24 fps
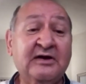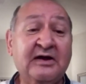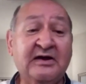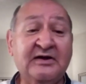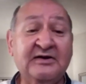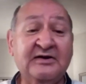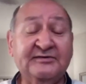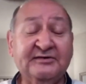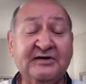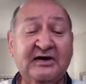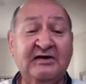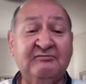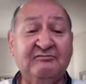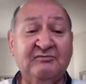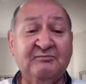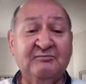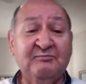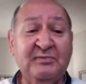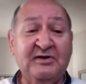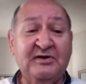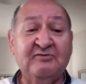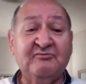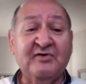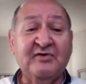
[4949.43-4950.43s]
And it's kind of a
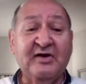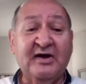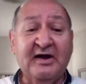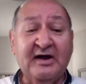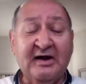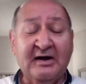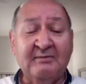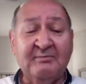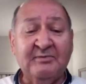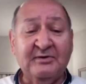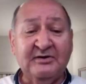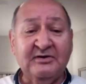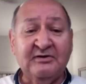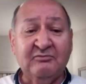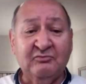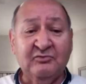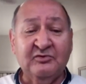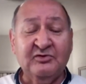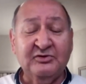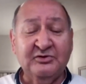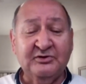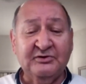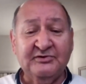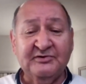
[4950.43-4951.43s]
bit of a habit.
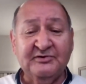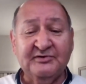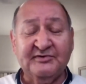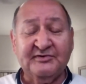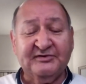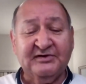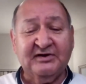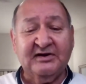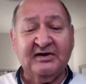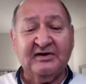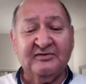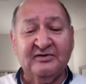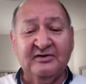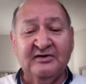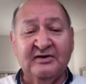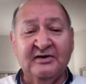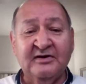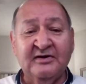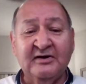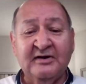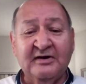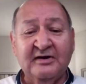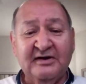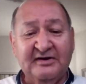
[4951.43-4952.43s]
And you understand
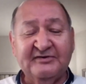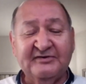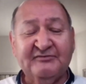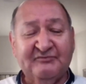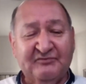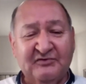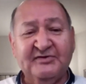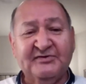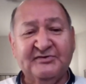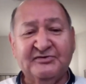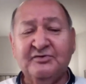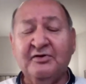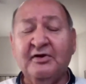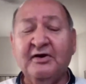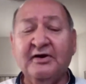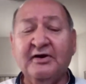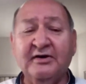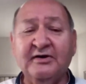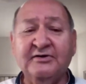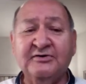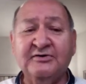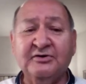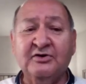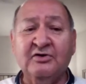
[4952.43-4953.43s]
that it's
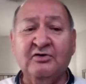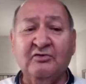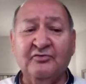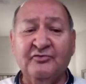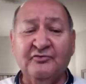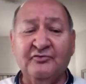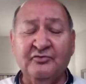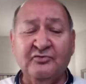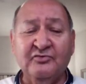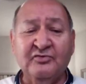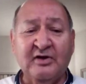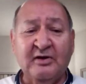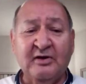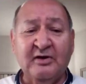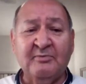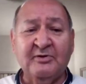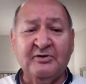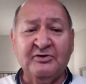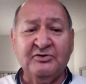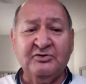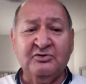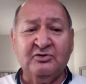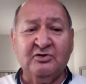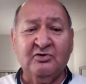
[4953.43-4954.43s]
frustrating to go through that,
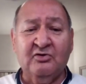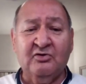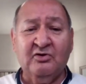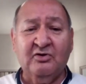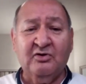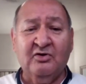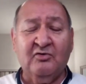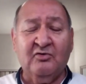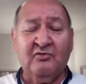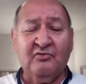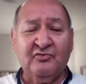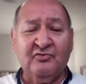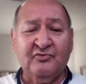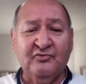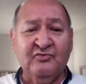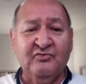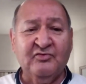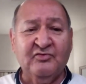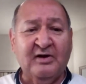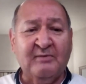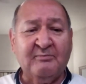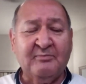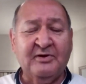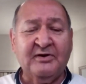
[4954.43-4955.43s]
but you'll go through
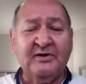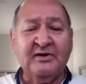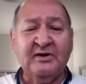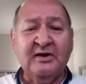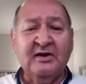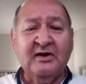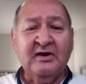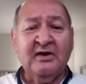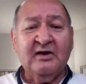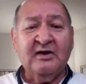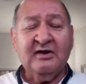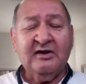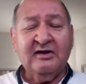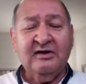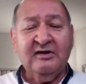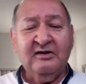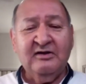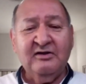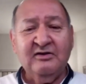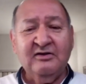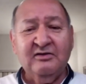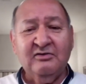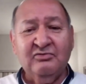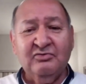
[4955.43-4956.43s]
that. But
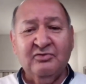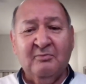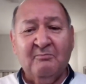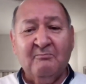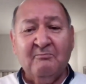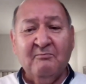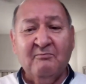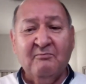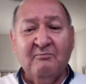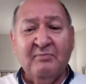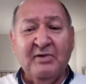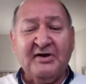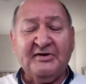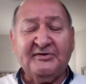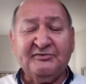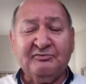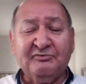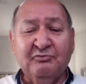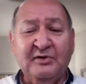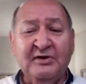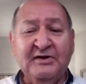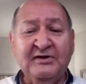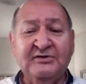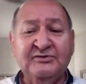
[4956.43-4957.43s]
the
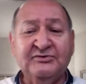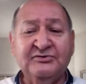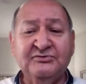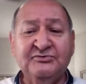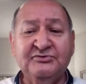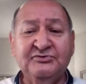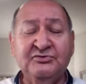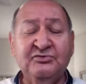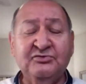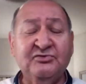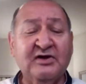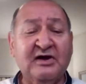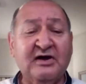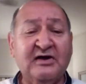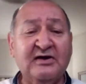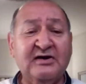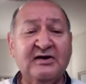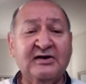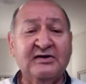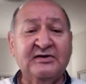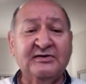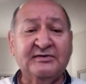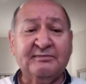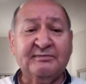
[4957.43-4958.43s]
best way to do
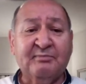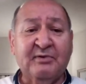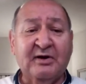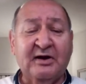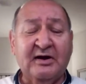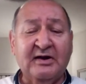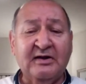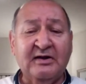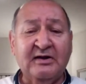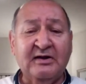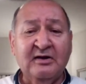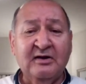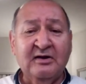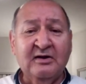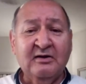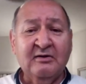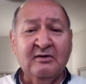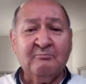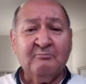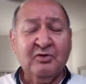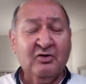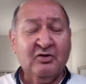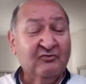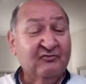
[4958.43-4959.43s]
that is by
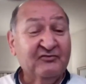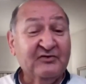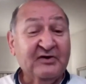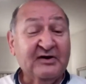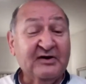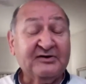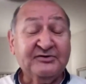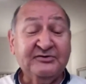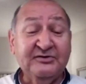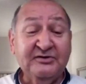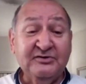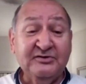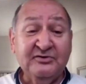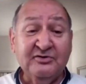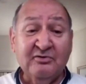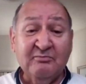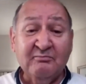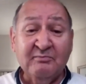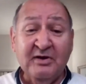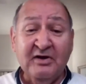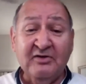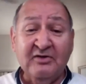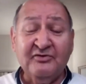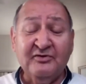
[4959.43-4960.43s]
perfecting your
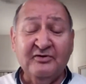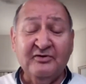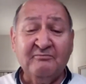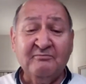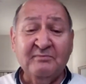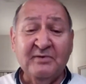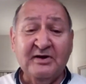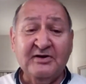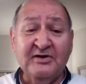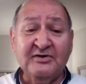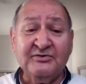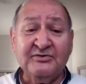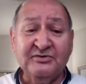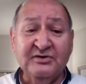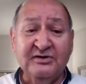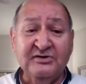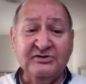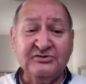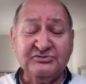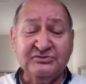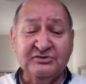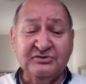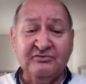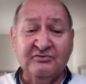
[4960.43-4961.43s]
method of
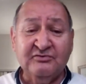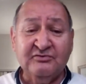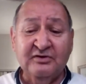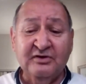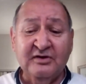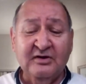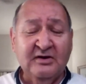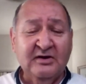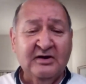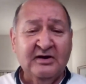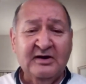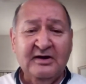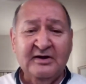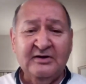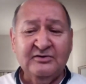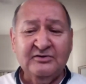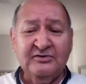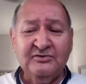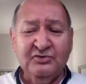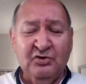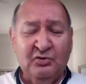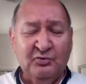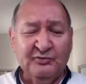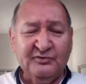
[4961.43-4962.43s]
meditation. And
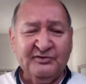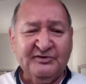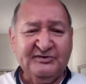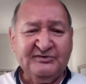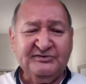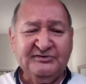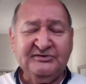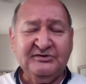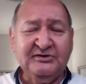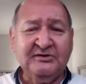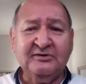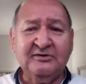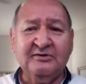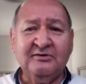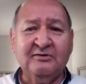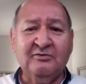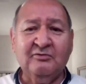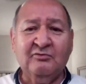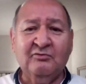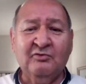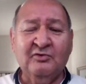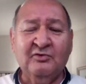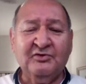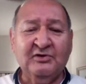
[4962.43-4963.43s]
don't sit
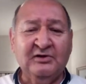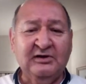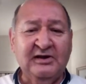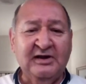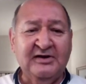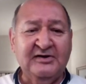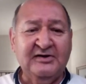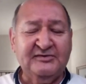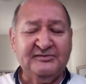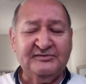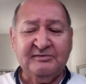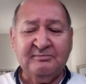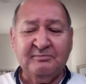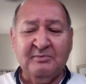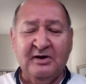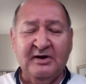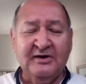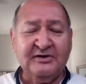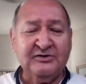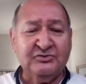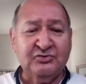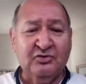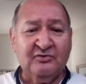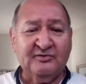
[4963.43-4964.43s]
with a lazy
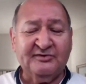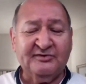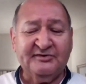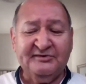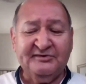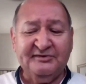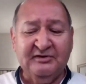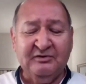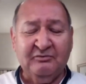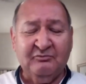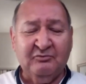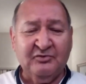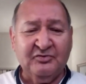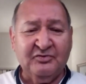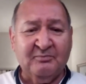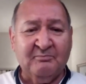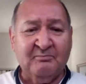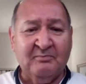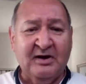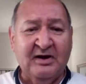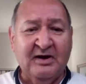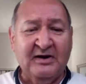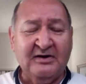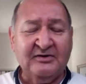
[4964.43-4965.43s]
mind. Don't sit with a
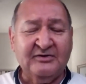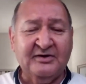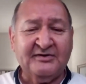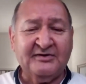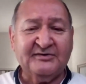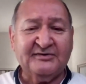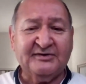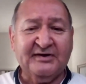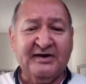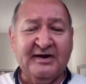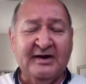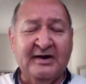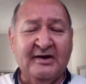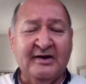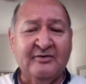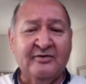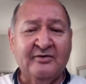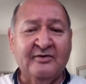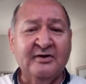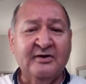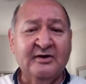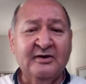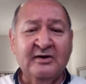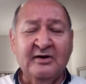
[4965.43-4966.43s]
mind that's
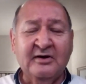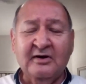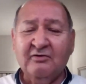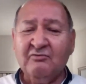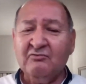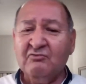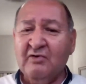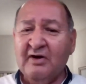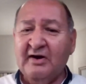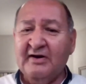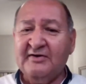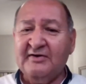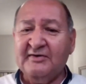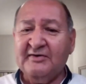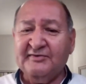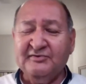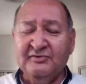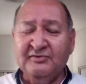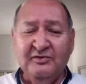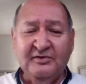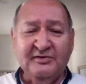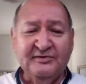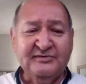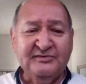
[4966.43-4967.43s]
scattered. Right as
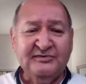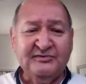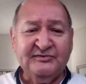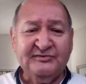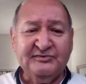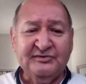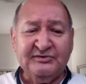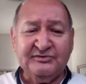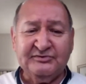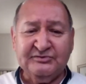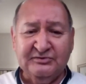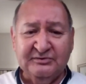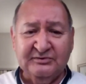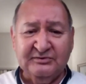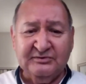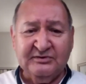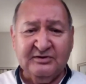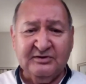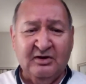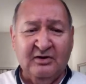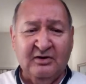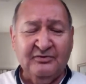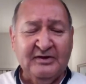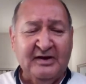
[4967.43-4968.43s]
soon as you sit
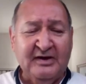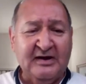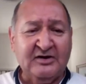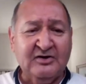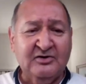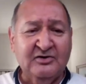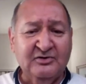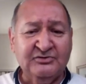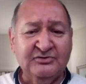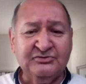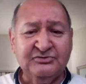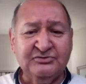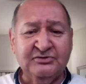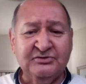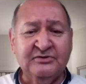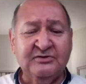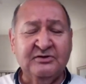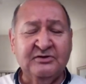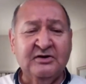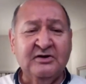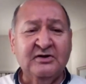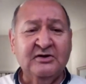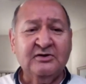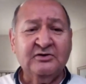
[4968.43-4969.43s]
on that
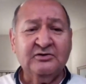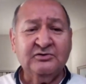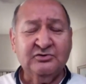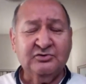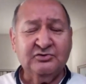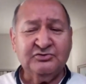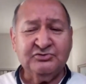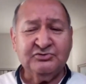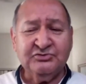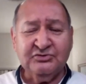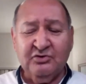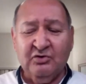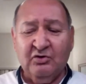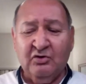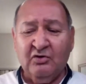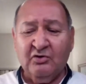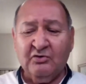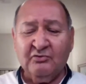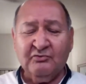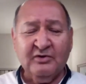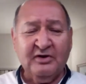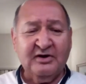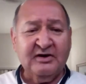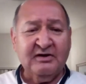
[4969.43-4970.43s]
cushion, you should
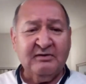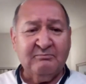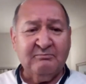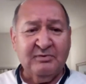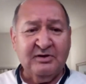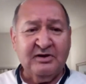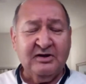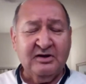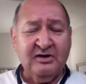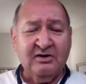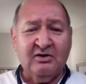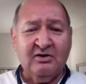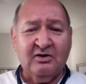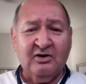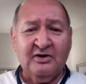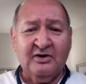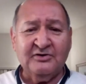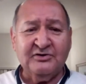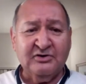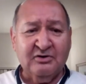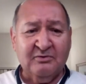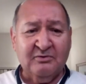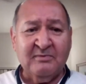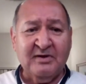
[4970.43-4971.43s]
already be
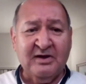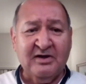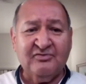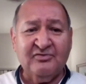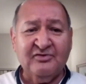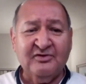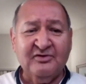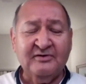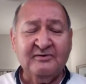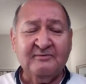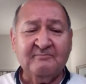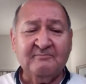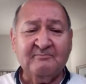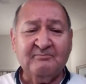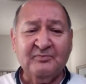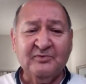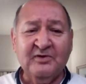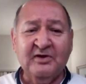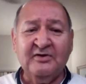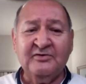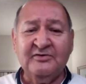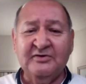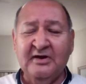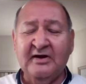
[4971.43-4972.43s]
on your method,
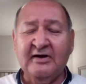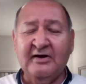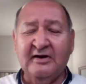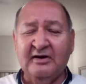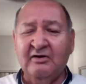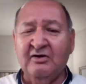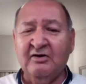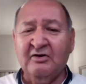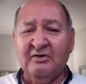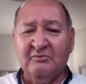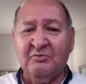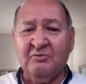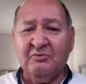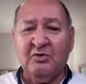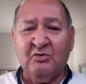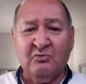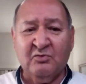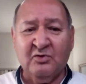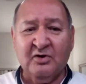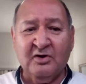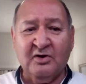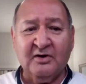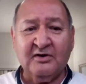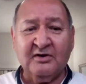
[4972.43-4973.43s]
and that it will
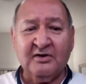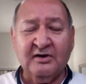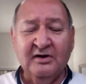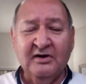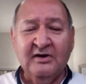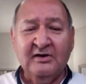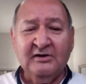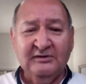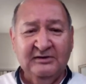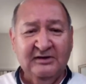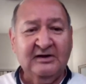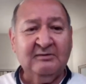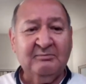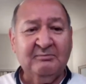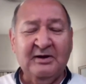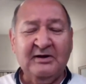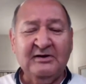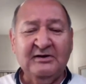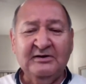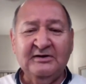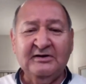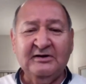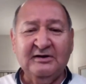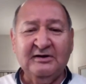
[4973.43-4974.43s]
work. Little
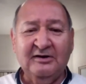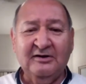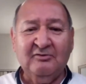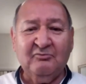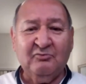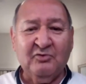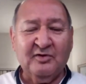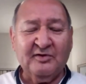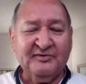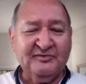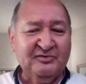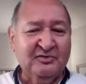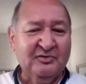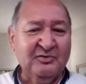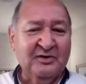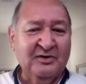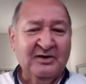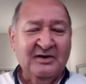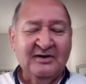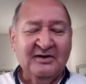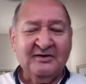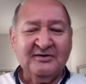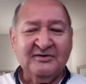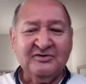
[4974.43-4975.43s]
by little it works. So
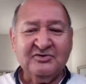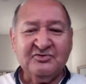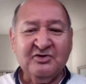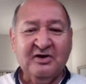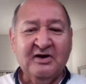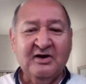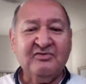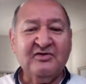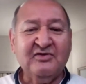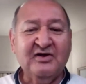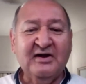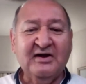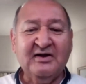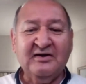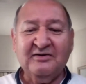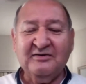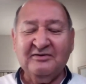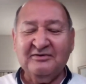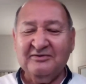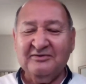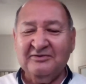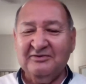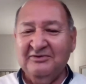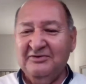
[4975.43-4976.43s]
try
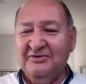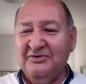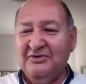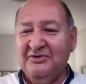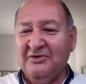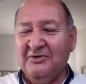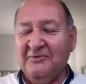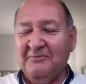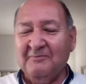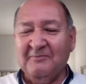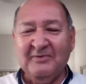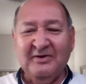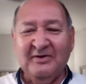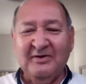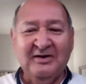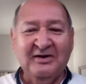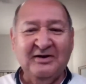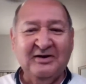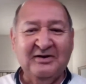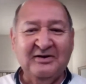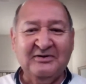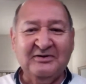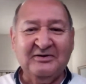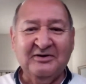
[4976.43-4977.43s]
that, you know,
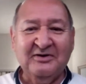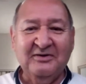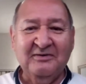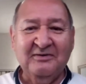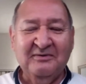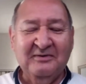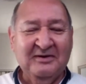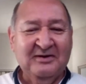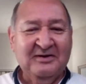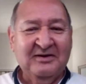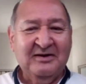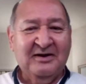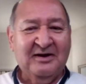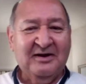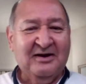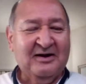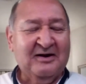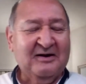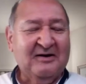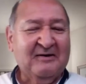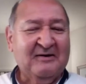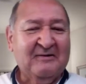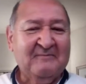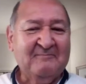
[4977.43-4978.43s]
and
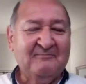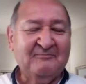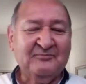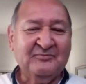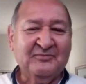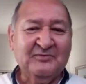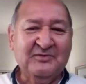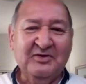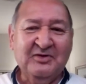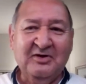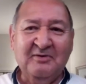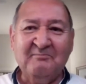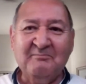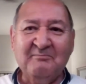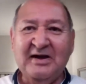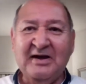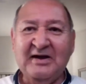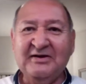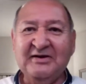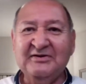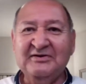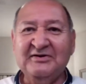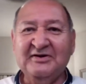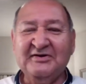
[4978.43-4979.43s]
come
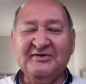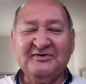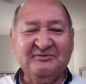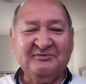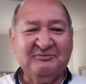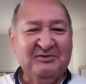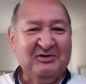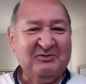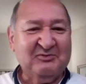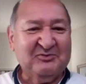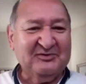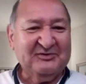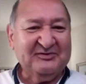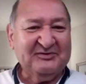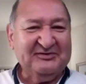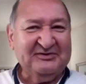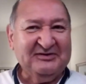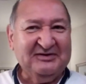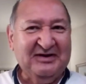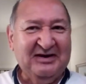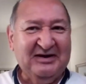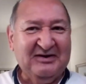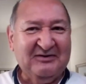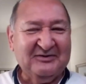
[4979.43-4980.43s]
back next week. We'll
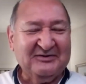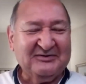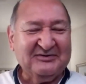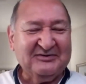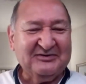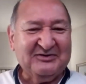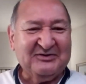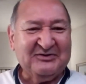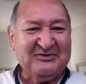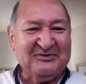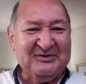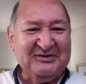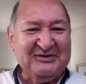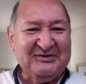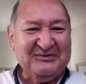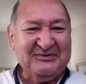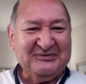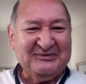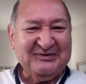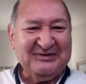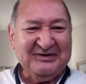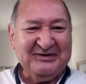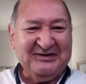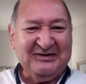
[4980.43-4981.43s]
see how it's going.
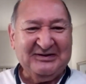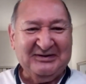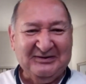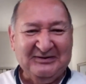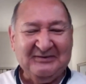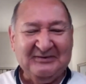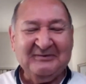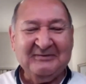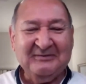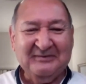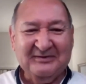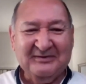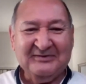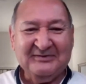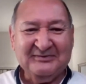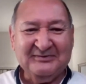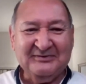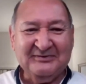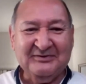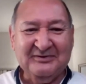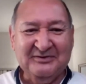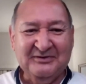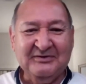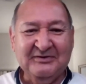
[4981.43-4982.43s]
Okay.
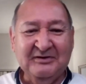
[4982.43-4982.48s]
So good.